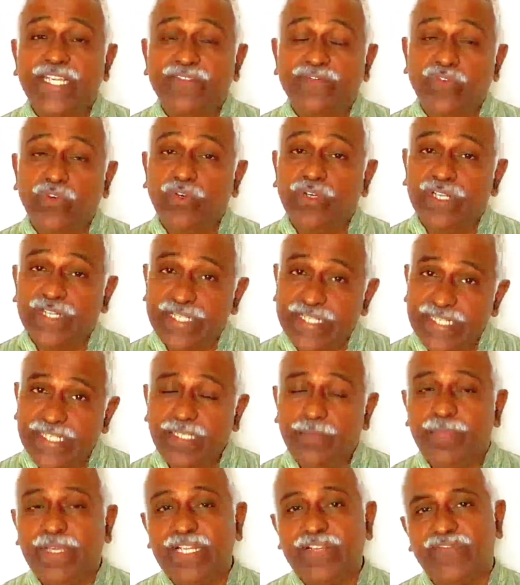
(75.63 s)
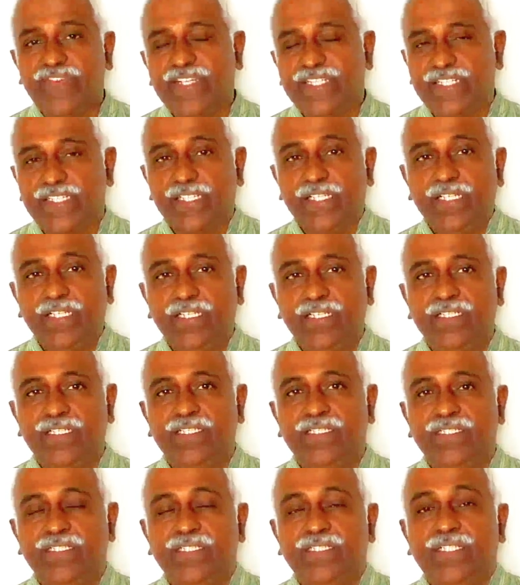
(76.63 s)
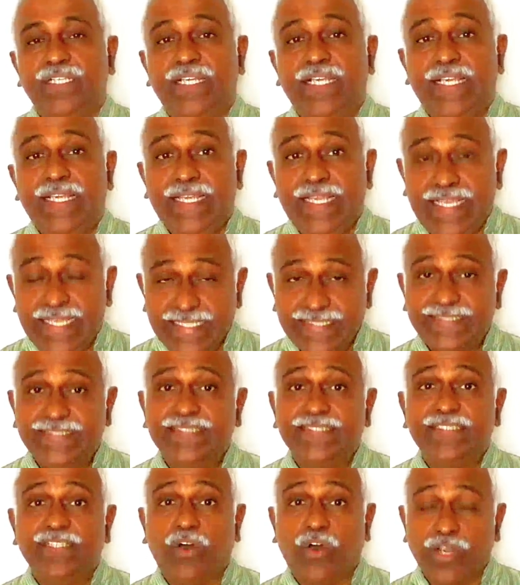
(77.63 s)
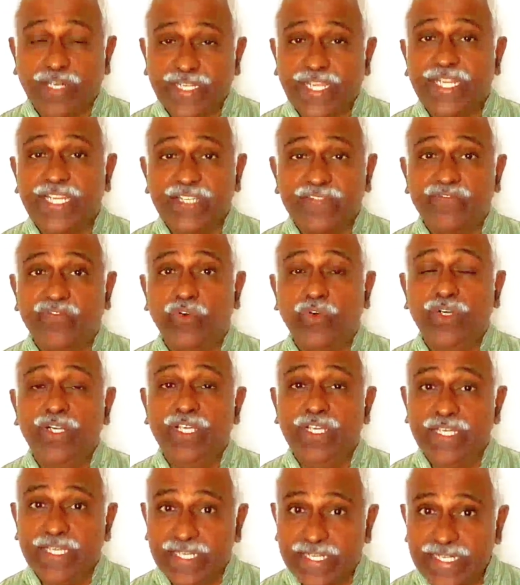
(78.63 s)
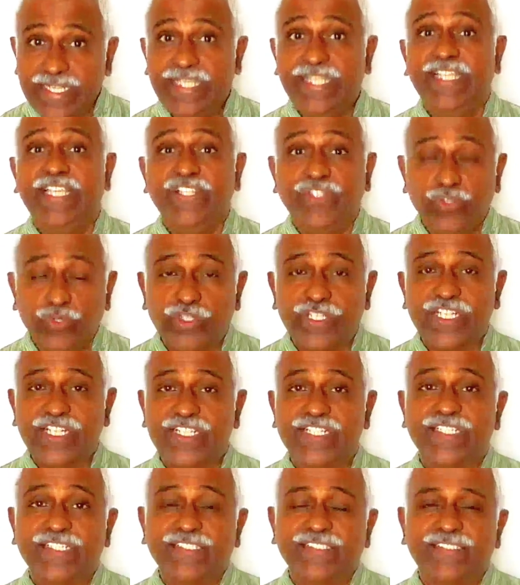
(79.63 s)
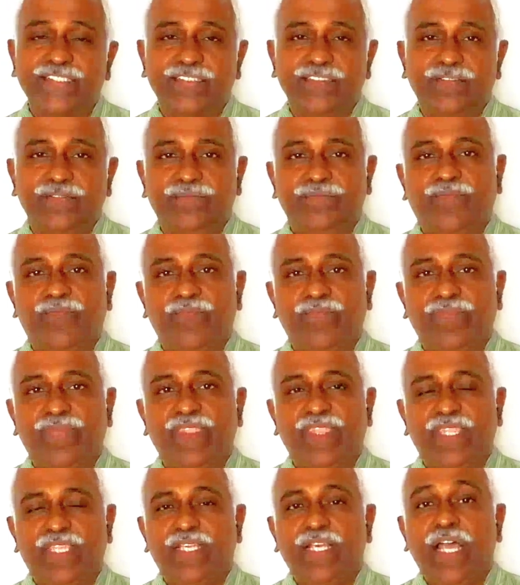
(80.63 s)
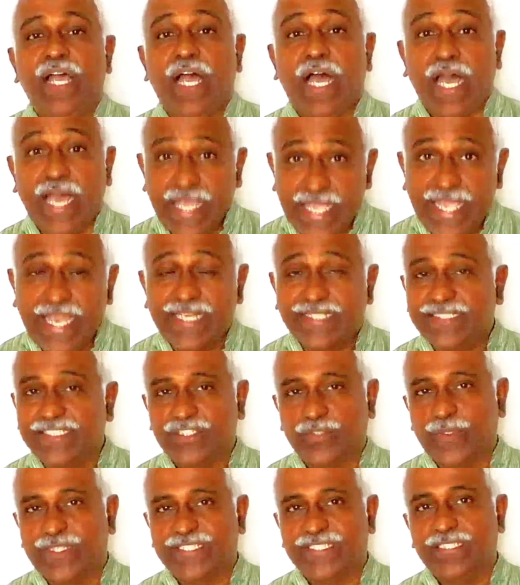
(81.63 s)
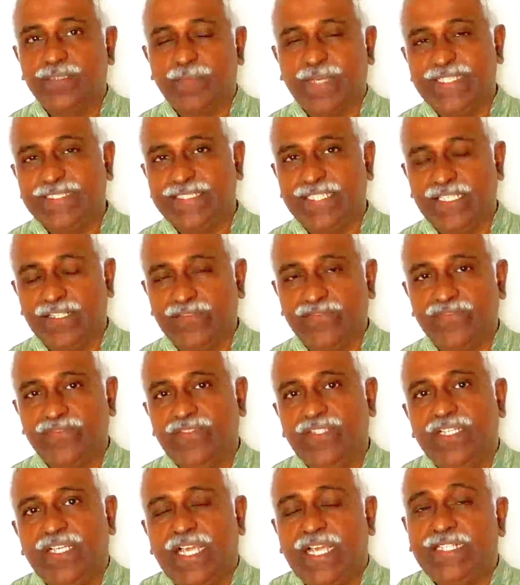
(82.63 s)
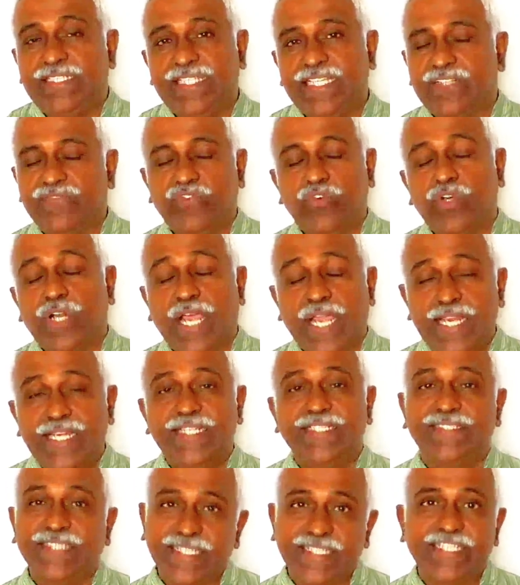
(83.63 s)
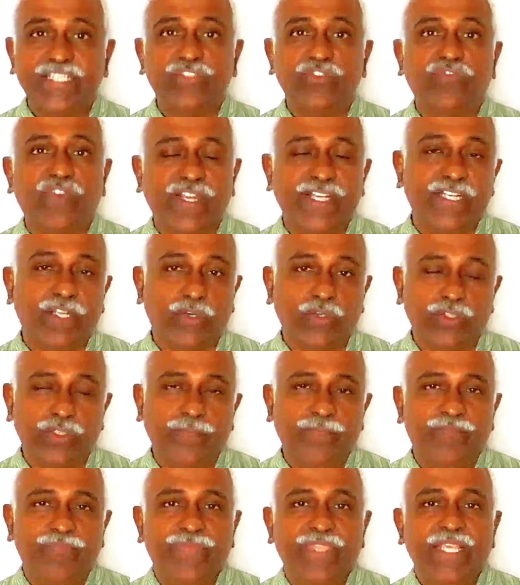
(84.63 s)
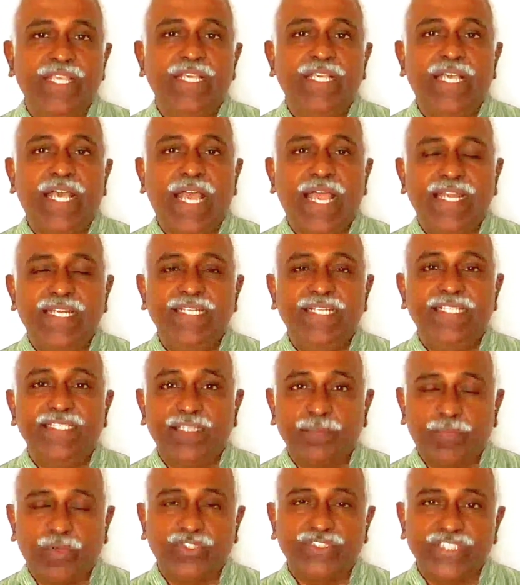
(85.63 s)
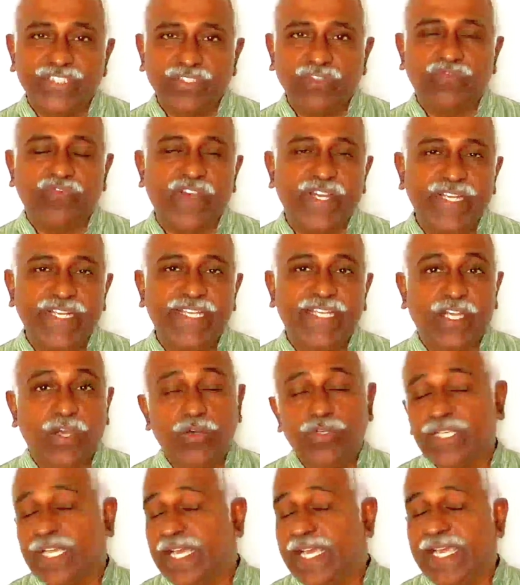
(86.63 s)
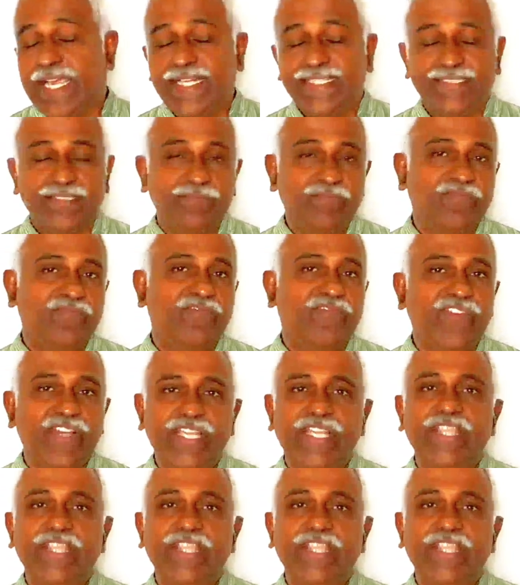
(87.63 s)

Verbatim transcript: food really beneficial? Is organic food really nutritious? I had this question myself and therefore I decided to find out and in the process of finding out I had some very